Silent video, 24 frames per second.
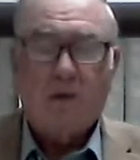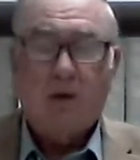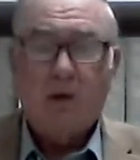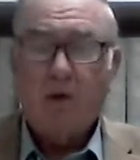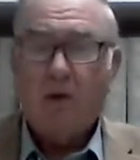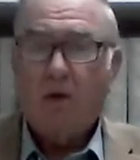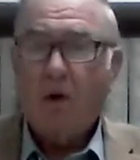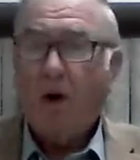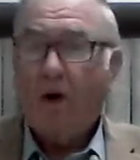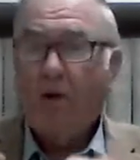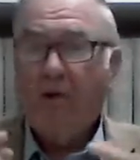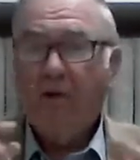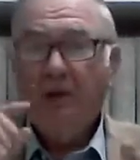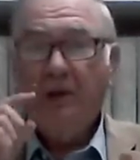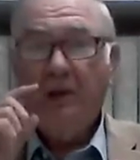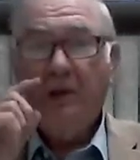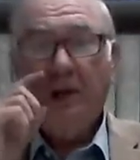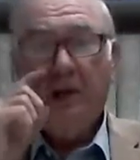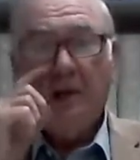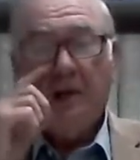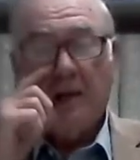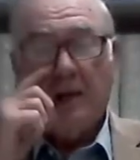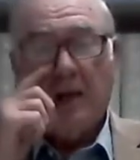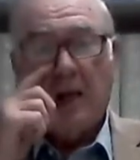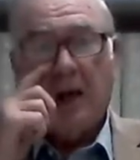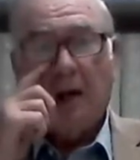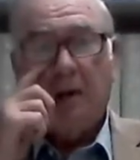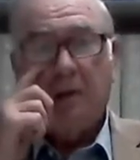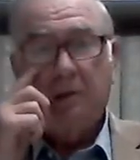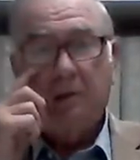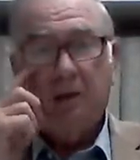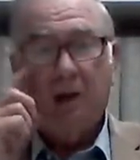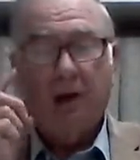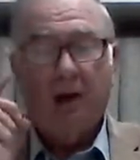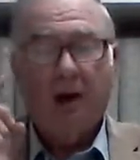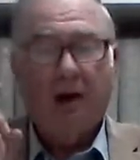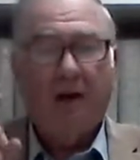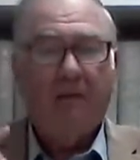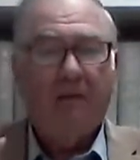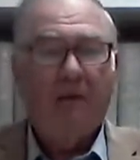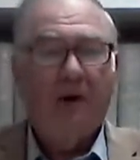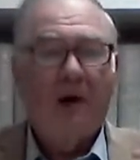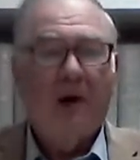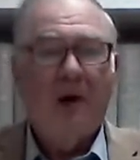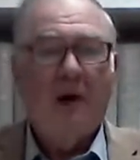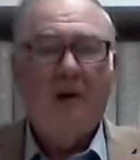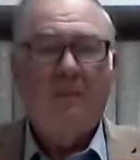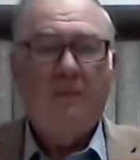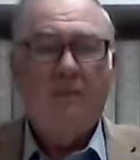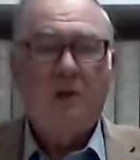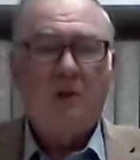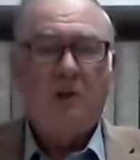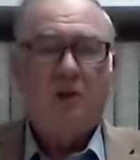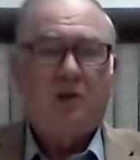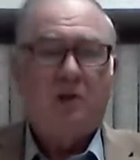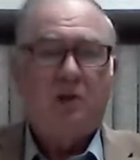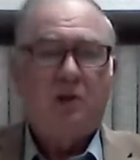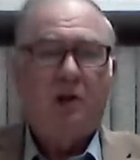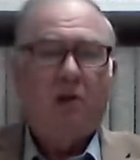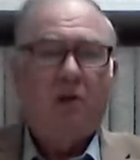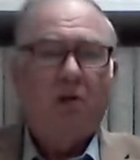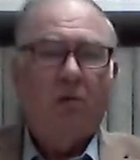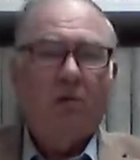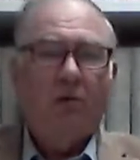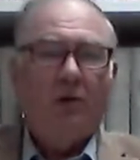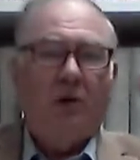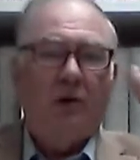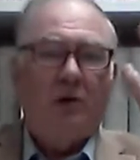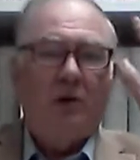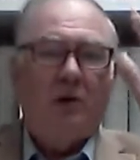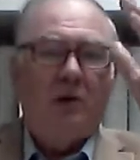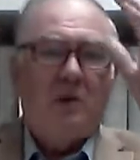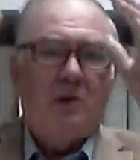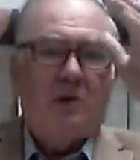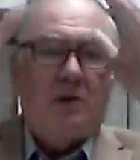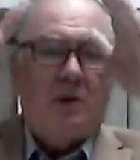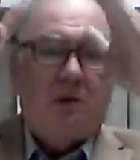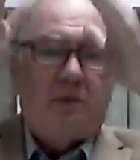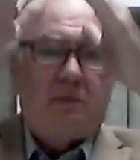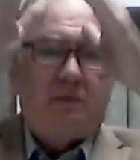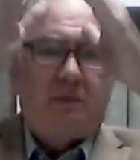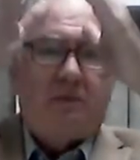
there, all of a sudden now you have these ziggurats,